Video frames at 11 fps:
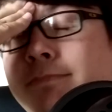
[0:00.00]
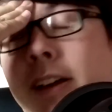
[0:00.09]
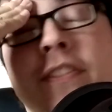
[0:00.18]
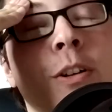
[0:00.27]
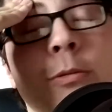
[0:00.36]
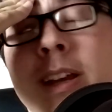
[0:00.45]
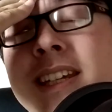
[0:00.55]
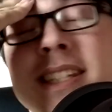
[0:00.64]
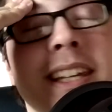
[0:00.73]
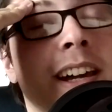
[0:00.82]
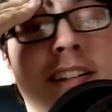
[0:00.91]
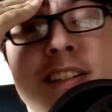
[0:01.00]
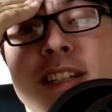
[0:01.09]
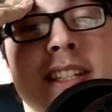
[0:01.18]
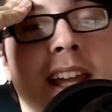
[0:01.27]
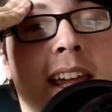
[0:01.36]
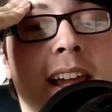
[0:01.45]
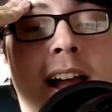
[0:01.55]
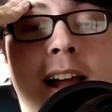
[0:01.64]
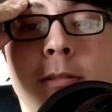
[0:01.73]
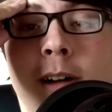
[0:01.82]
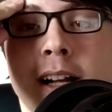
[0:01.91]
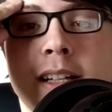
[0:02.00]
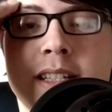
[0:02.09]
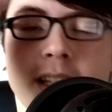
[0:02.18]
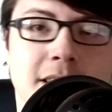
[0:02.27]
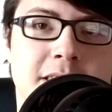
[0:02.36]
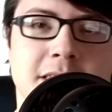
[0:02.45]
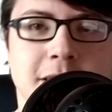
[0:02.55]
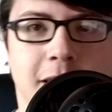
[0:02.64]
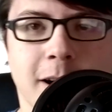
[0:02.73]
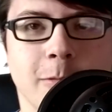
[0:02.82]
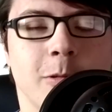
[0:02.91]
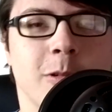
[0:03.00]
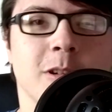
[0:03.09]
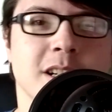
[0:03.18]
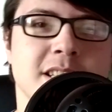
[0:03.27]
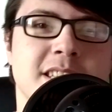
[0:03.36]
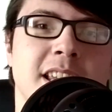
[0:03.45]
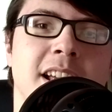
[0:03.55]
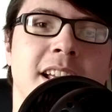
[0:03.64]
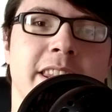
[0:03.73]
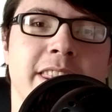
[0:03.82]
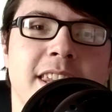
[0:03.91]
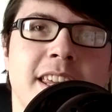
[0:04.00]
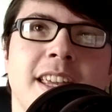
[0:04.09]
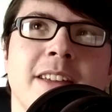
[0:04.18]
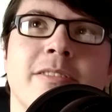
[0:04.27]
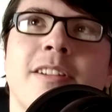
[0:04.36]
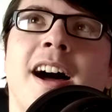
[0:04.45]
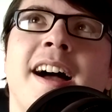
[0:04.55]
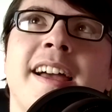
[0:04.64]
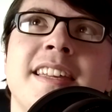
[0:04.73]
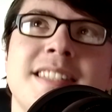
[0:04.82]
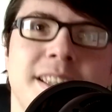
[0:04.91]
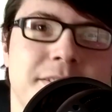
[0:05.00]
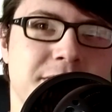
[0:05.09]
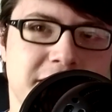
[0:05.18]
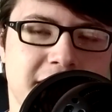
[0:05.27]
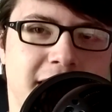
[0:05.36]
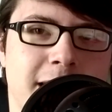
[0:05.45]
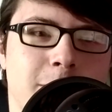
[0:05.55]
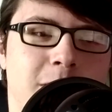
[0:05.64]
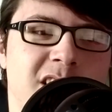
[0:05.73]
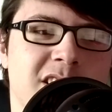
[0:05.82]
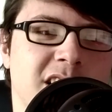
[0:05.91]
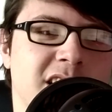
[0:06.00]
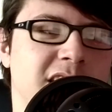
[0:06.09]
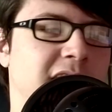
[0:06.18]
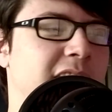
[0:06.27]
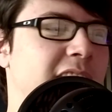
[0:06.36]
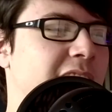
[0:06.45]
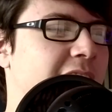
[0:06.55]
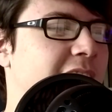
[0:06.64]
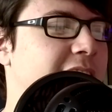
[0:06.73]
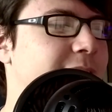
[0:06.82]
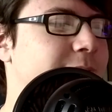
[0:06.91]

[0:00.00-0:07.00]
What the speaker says: few weeks ago, I should say, I watched Star Wars, The Rise of Skywalker. And,